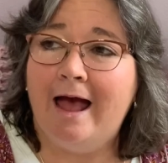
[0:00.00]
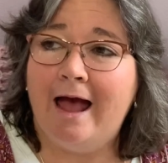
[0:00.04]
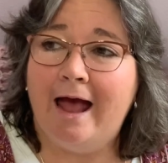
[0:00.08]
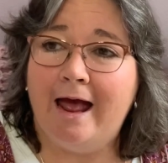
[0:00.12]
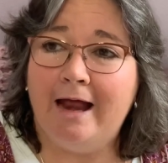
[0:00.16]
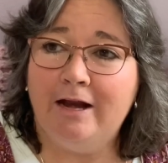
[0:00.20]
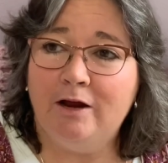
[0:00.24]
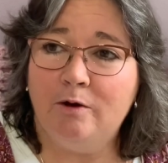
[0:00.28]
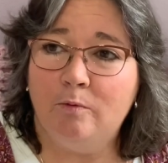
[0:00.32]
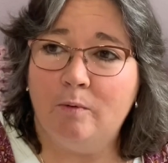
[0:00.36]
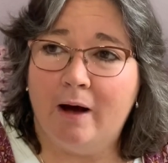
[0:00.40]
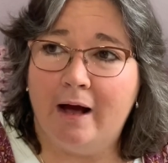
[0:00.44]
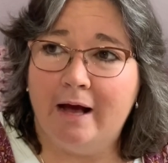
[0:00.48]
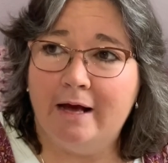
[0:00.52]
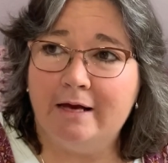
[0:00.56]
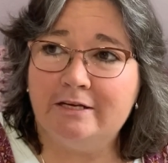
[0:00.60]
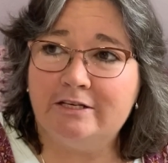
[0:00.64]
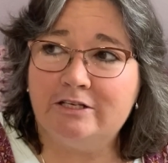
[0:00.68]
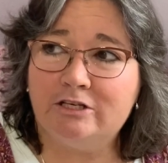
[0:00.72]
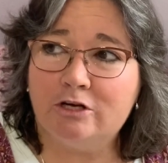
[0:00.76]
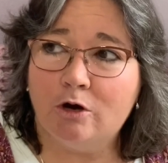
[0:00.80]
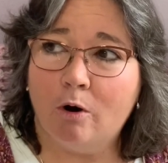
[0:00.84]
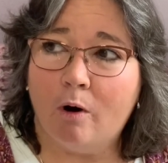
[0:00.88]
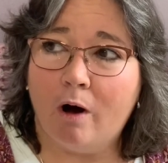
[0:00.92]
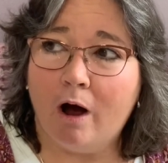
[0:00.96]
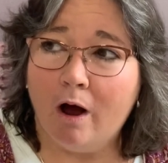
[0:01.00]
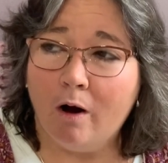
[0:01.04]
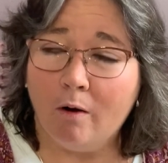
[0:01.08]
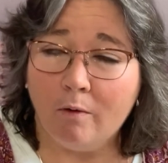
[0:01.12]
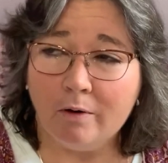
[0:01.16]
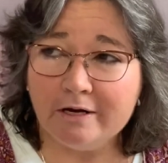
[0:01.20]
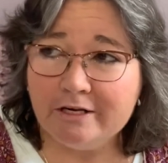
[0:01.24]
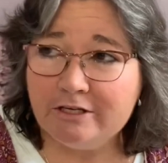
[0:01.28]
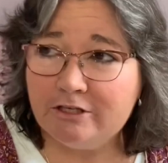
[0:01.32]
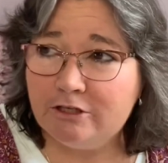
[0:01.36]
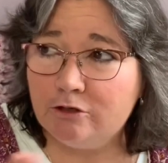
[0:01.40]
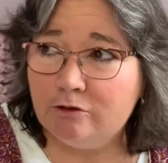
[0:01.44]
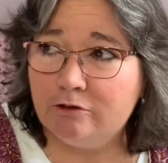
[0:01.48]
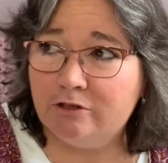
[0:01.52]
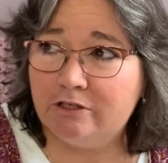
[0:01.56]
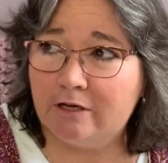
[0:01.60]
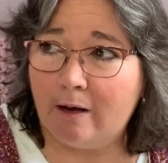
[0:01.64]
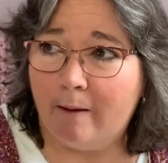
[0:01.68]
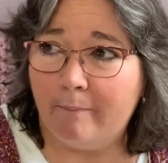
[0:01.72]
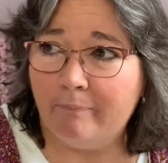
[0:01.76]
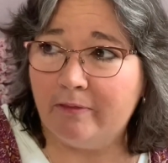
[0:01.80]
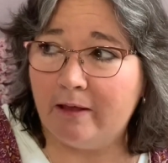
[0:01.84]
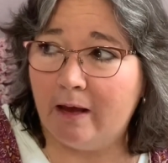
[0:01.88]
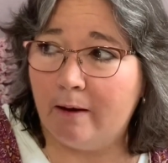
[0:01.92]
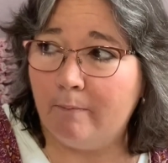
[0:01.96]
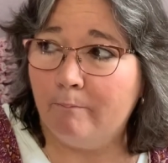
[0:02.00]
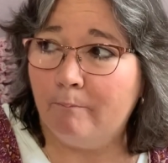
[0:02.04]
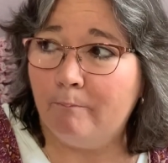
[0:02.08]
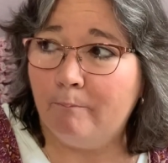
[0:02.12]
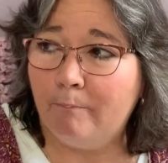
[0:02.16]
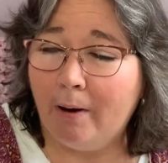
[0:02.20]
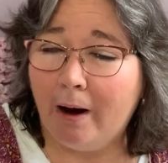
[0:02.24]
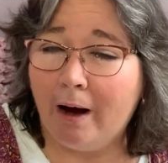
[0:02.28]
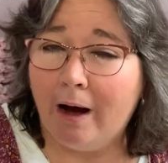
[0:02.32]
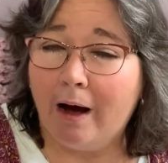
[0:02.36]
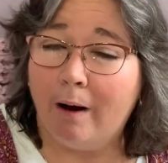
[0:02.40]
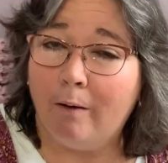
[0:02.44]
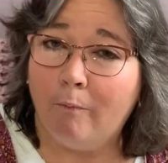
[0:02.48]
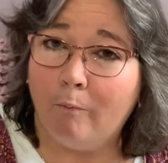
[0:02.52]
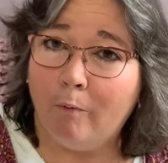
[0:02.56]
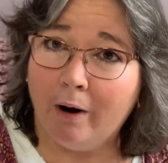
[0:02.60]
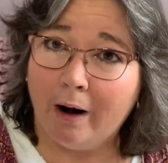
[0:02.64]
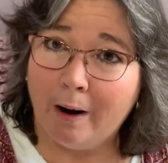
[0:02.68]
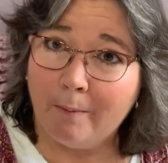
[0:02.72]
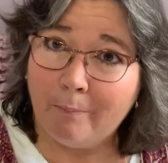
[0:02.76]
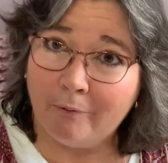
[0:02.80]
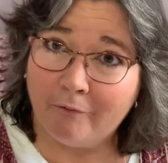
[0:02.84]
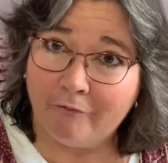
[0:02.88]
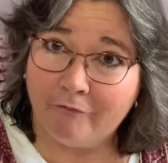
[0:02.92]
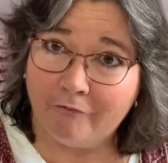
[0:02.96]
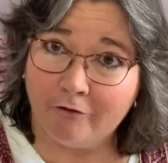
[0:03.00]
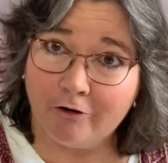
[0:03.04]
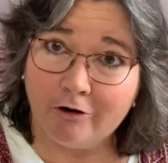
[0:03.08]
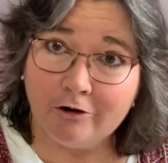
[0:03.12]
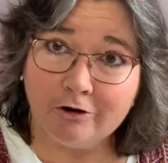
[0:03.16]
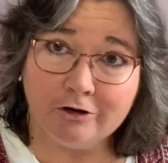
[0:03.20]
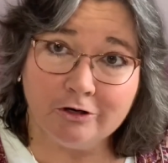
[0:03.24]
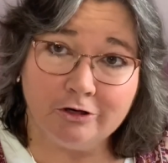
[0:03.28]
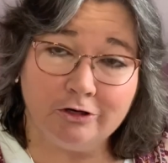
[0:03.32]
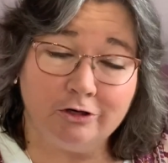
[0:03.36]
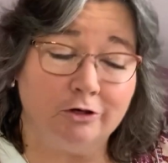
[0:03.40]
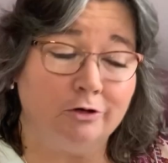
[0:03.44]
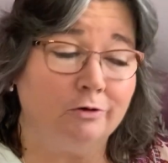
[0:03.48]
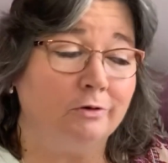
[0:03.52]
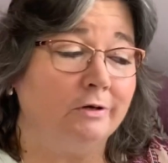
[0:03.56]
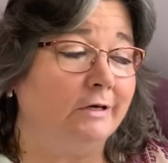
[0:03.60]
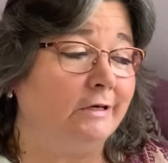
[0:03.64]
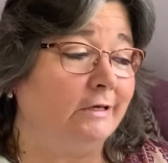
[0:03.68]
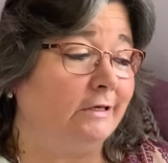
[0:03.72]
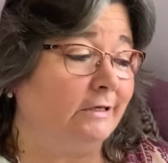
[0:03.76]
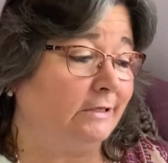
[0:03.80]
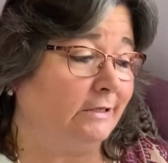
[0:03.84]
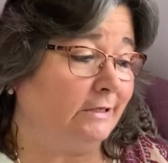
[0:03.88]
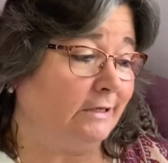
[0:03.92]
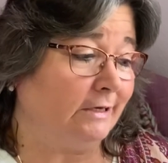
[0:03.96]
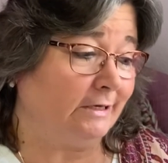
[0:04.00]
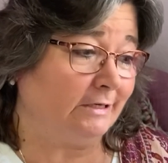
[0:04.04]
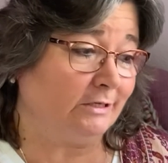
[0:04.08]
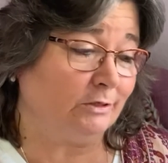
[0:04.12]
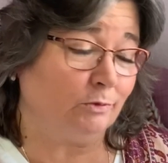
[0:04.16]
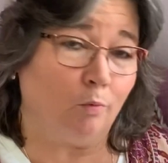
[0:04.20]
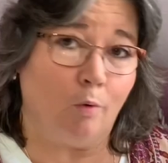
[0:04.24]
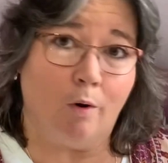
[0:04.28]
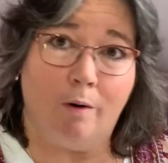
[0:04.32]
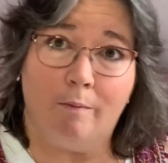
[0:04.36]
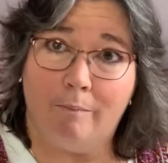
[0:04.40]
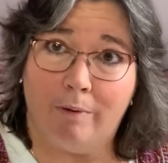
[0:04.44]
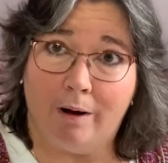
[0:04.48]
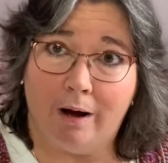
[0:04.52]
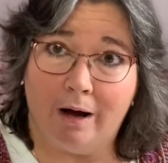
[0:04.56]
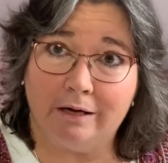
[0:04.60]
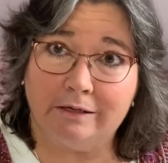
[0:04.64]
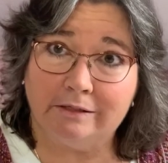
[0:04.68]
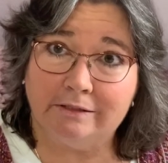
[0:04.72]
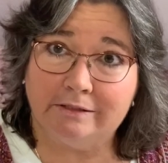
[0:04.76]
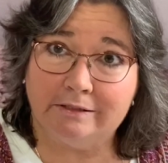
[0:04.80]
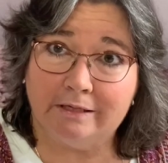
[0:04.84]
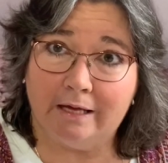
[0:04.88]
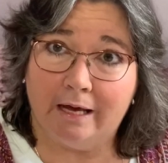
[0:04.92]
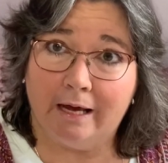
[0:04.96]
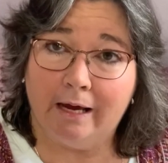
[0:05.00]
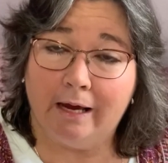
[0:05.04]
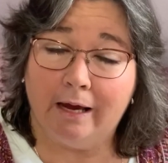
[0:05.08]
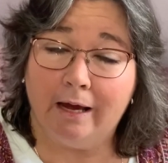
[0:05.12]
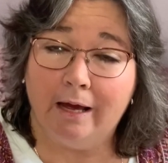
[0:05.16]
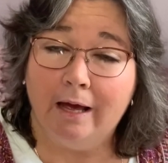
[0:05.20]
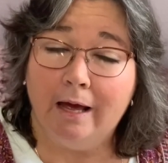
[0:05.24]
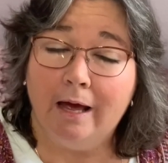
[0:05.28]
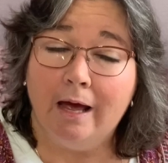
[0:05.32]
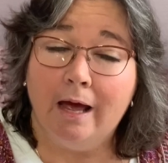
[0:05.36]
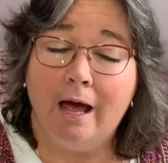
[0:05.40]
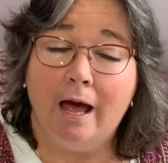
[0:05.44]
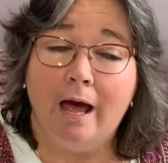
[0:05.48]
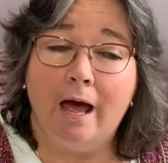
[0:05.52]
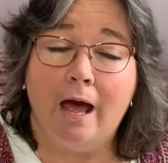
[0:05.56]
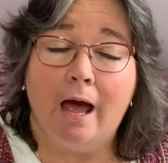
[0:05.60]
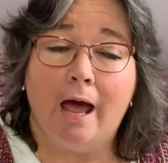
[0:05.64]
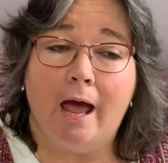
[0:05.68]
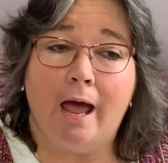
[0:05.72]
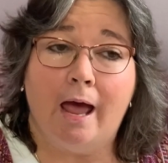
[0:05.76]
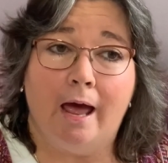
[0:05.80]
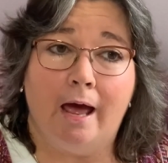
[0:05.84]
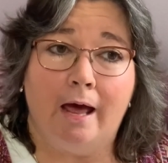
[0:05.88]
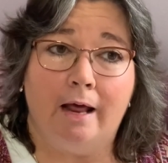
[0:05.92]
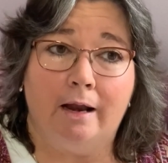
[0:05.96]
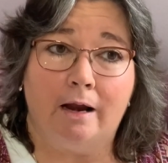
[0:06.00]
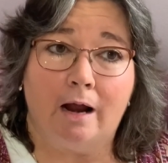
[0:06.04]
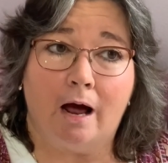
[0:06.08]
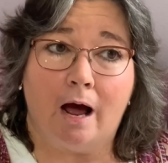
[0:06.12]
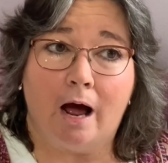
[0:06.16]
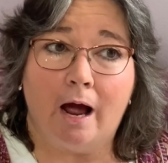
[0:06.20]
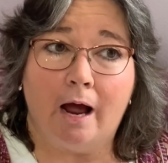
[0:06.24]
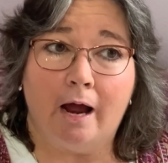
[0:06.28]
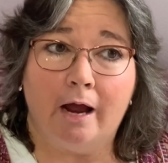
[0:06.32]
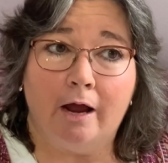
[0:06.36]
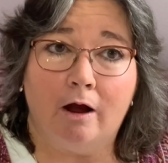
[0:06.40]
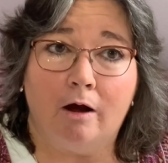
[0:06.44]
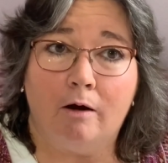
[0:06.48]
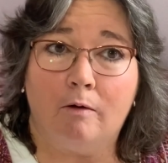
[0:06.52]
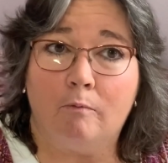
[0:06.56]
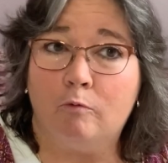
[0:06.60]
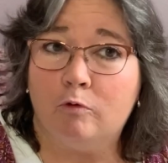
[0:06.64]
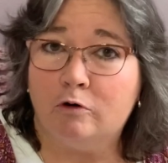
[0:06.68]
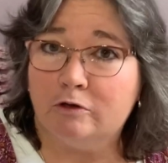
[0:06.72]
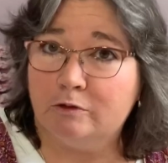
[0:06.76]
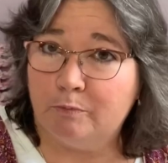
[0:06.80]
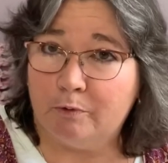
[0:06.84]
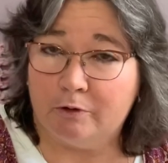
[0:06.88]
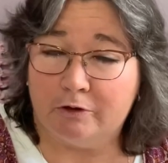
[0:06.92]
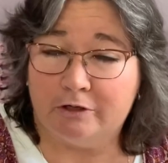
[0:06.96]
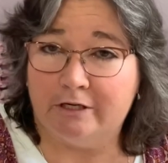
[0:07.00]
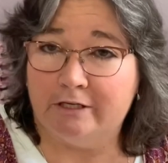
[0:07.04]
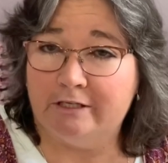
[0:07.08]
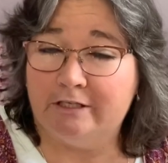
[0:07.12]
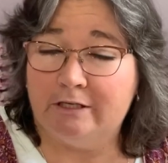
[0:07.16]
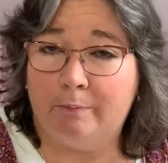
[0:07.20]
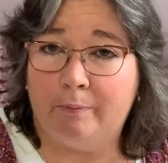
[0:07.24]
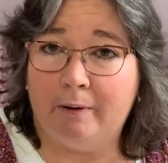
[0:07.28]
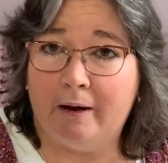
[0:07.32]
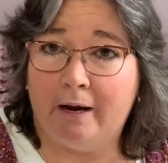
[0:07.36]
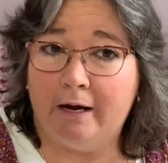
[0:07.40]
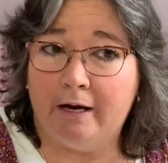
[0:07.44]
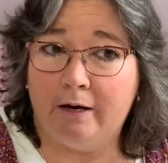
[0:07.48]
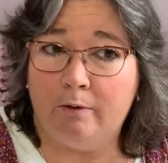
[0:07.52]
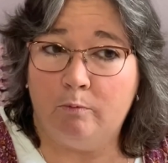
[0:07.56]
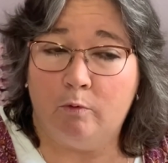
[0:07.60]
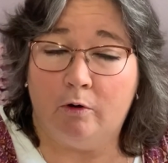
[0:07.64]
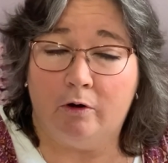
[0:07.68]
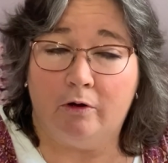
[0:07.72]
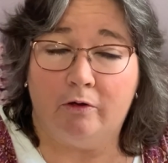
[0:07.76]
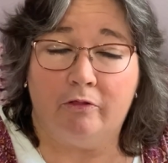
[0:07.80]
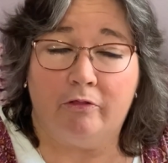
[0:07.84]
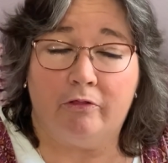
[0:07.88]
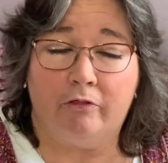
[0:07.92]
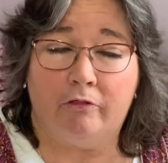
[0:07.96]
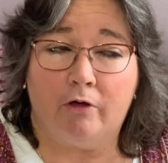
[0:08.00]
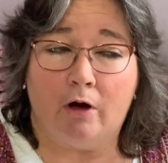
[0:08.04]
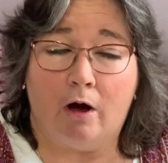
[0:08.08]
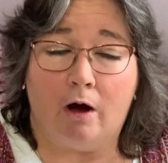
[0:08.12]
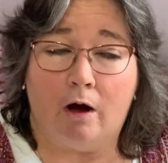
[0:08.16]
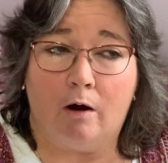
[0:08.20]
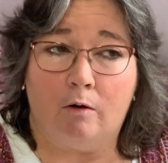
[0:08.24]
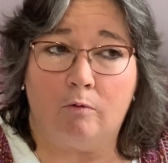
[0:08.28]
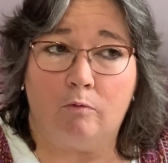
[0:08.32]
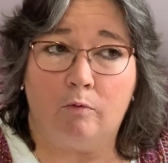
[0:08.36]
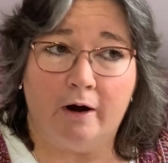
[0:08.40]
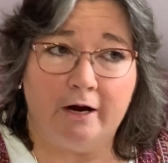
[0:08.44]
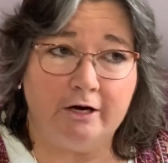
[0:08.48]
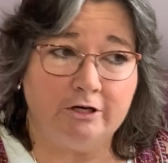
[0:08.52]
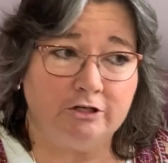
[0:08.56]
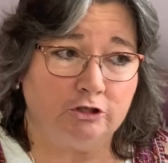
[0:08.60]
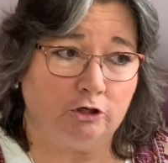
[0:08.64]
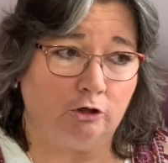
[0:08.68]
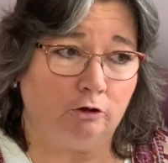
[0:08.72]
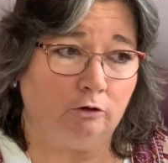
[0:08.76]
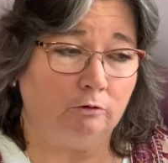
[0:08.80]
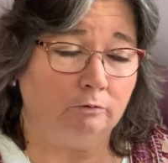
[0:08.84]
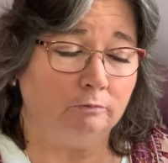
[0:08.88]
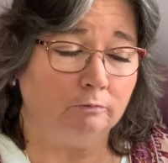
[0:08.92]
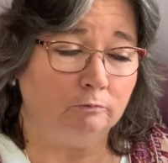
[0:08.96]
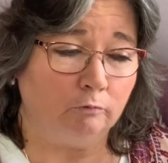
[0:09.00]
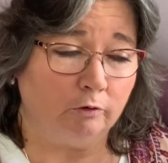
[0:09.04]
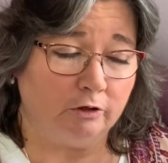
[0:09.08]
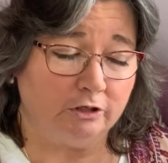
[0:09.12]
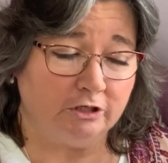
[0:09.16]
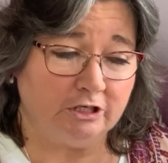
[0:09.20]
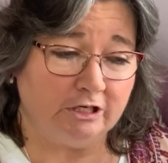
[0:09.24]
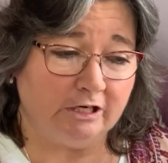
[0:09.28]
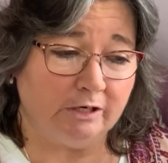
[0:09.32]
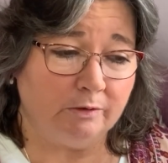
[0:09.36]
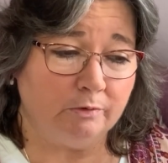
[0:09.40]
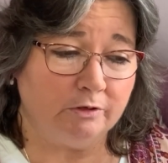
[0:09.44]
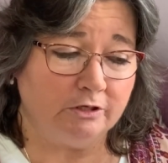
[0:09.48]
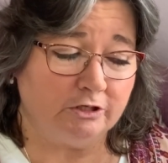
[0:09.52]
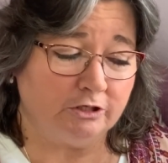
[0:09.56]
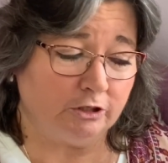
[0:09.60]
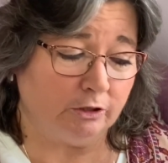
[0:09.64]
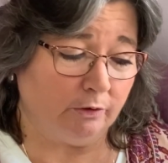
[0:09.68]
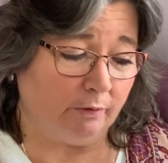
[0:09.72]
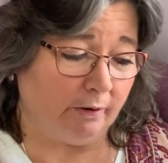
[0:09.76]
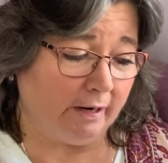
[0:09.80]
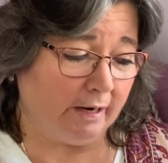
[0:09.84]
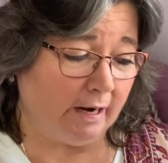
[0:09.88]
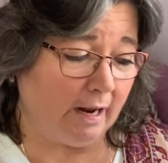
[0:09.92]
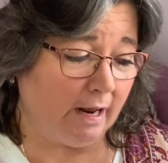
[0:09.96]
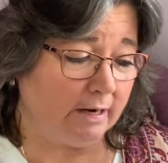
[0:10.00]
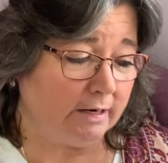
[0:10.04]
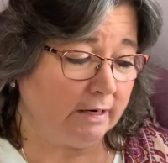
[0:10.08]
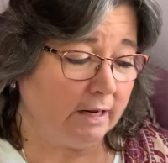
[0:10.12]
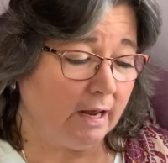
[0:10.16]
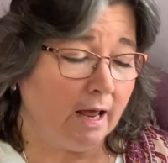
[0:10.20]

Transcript: anyway, so I always do something, but what I prefer to do is this one box thing. And I was participating with Rachel when she was doing it,